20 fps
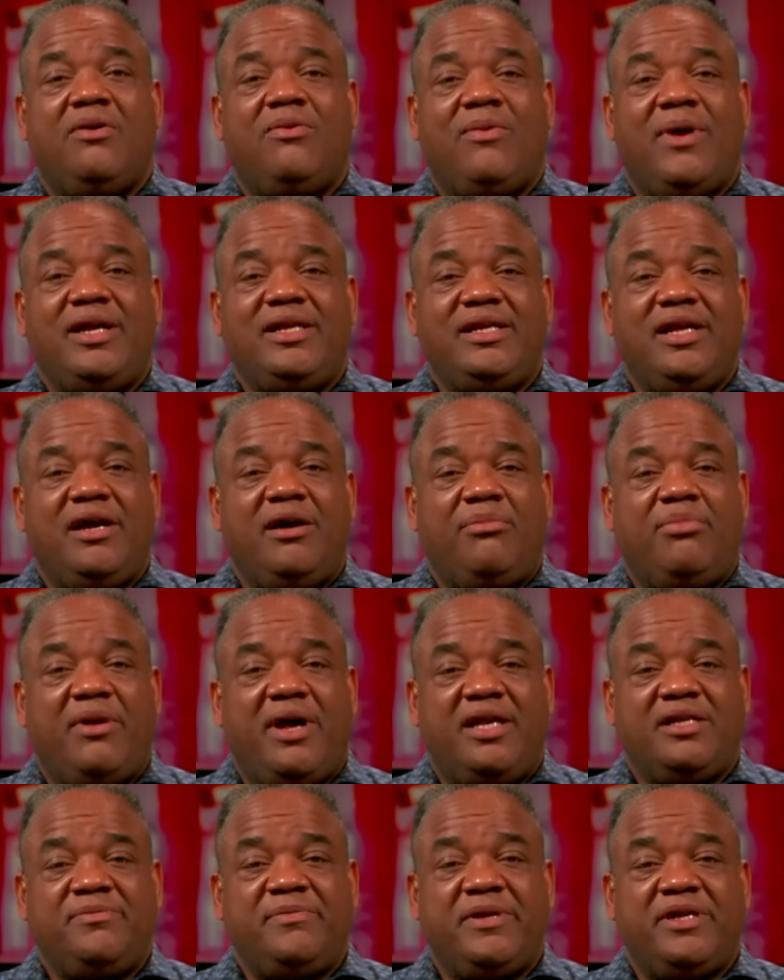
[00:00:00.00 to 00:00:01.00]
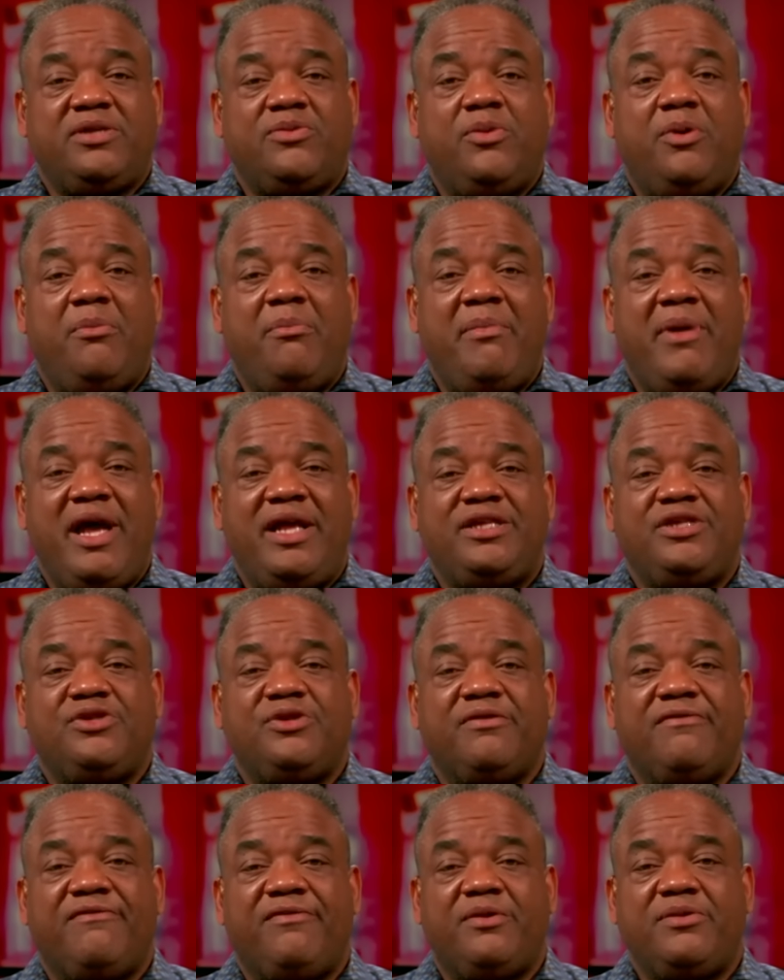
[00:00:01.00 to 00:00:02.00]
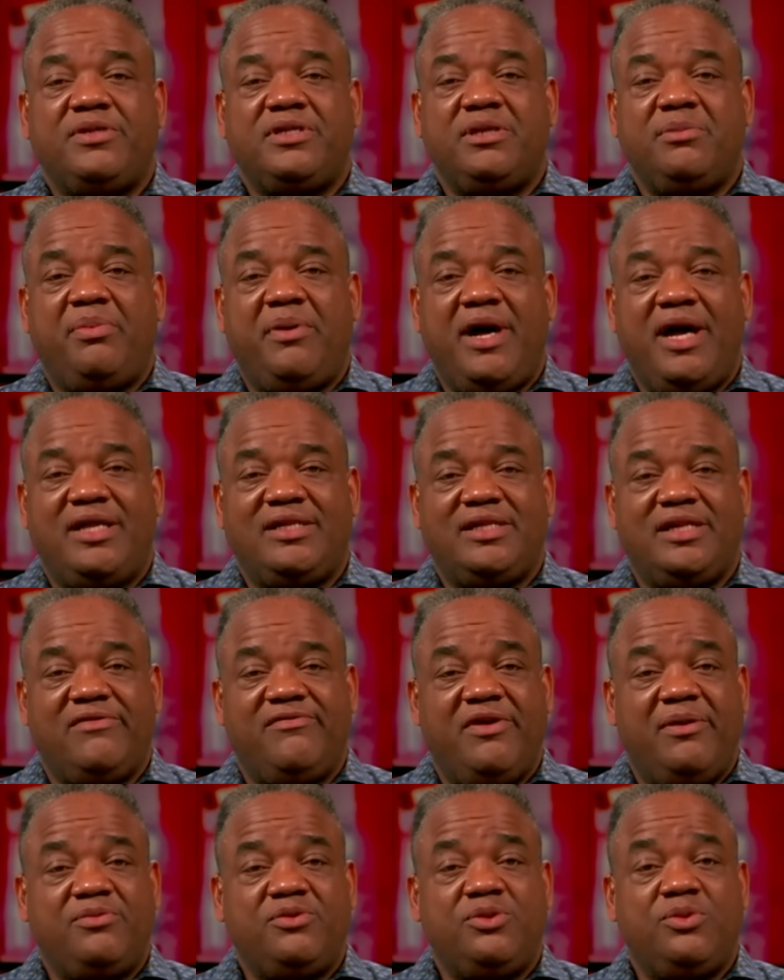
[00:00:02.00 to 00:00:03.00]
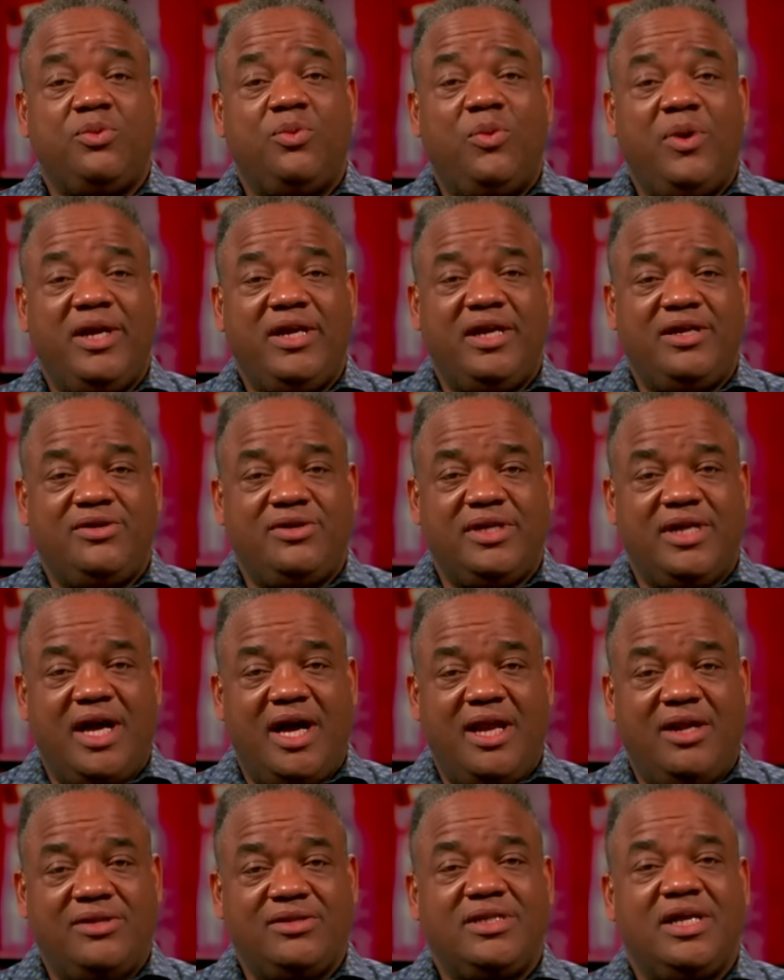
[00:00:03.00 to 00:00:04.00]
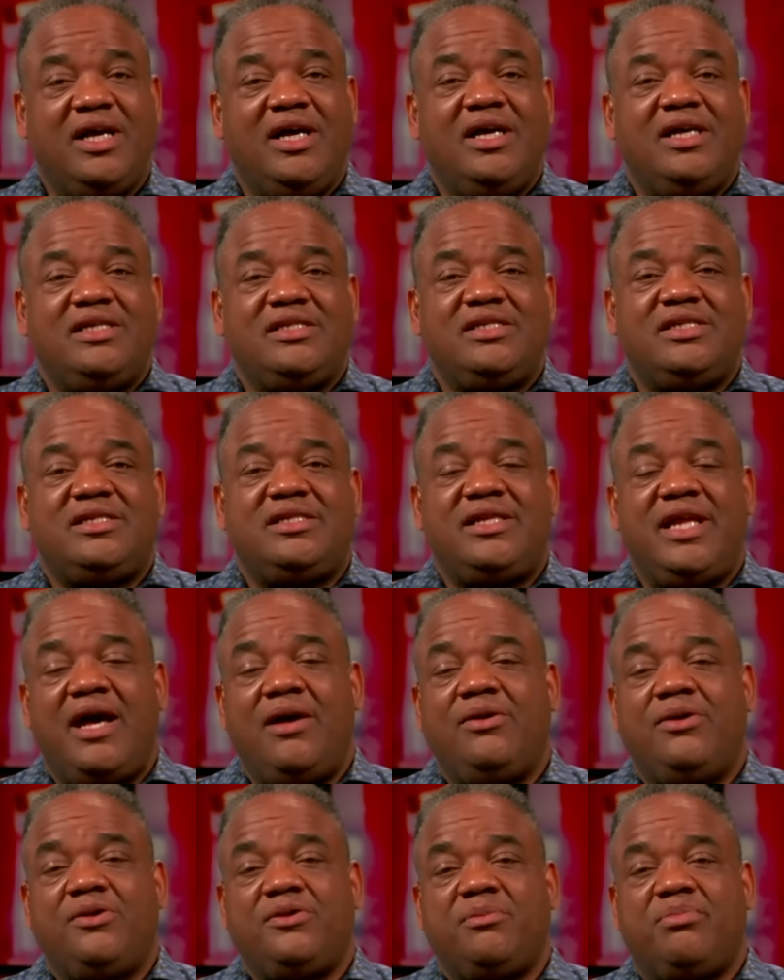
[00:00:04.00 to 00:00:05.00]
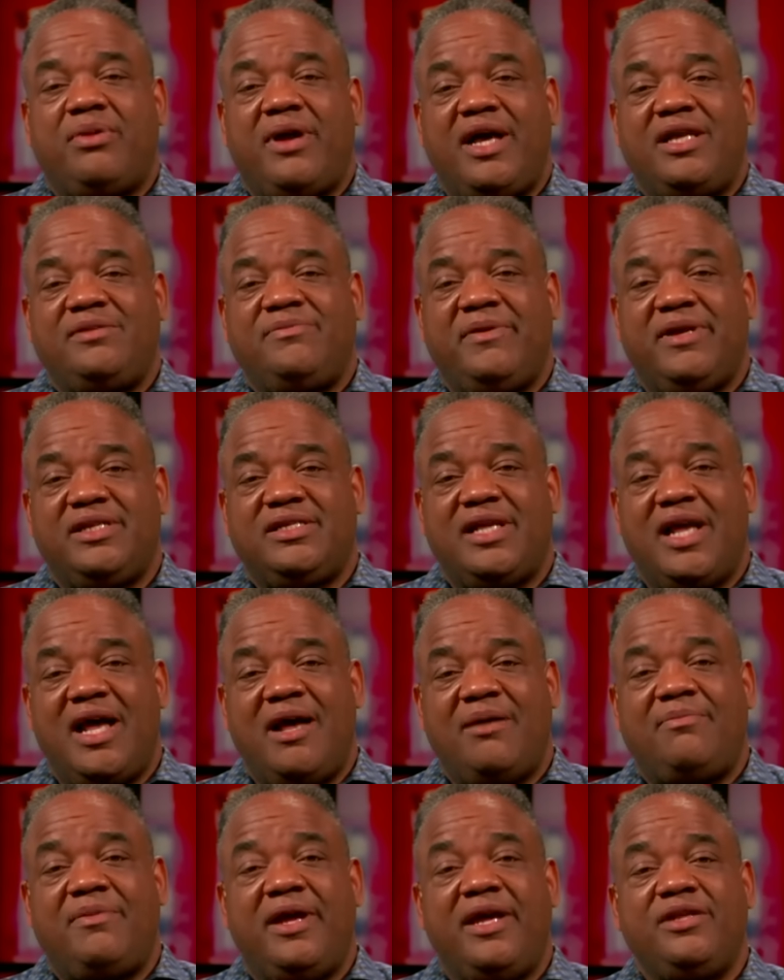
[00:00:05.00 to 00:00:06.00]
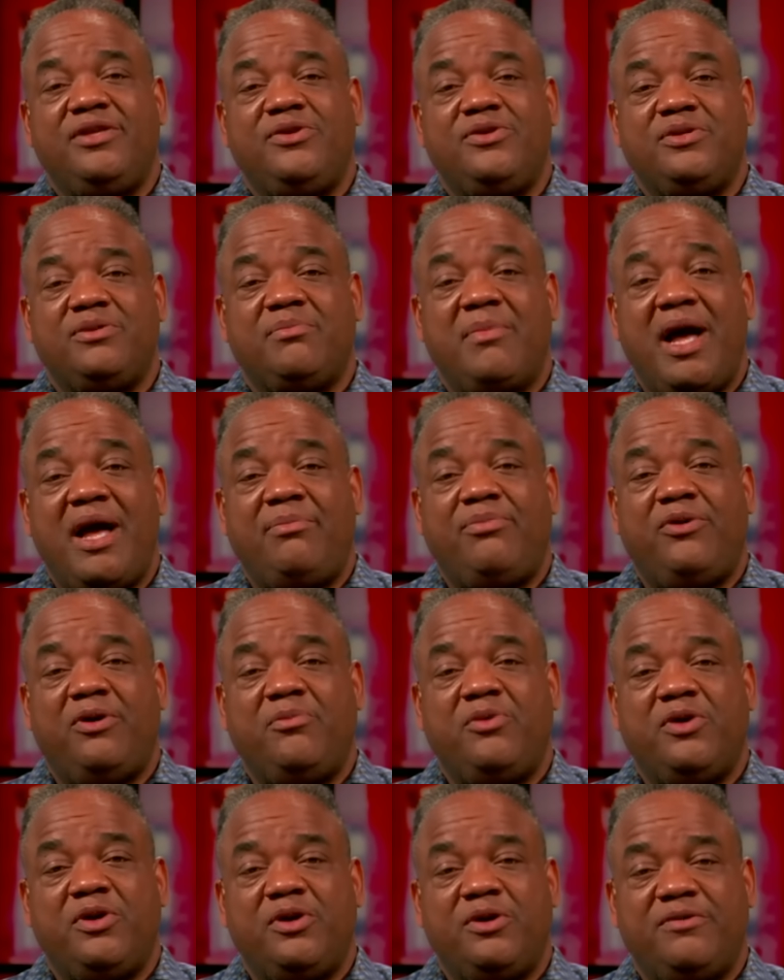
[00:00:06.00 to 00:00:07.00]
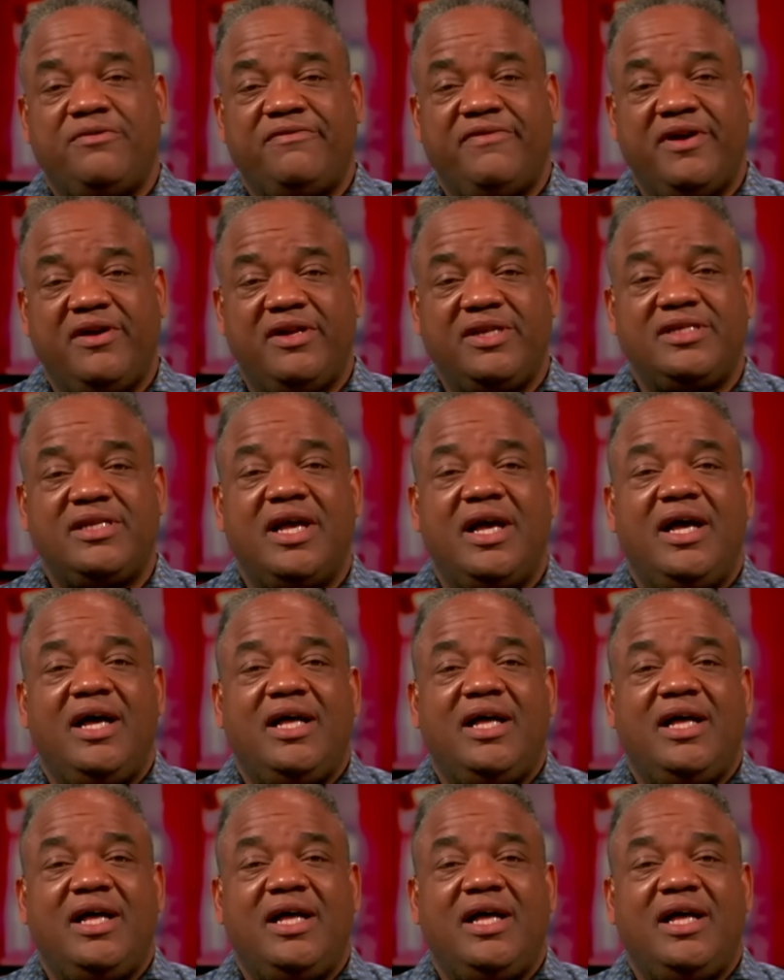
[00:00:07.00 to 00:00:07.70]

Right now, Prize Picks will match your first deposit of up to $100 just download the Prize Picks app and use my promo code Fearless.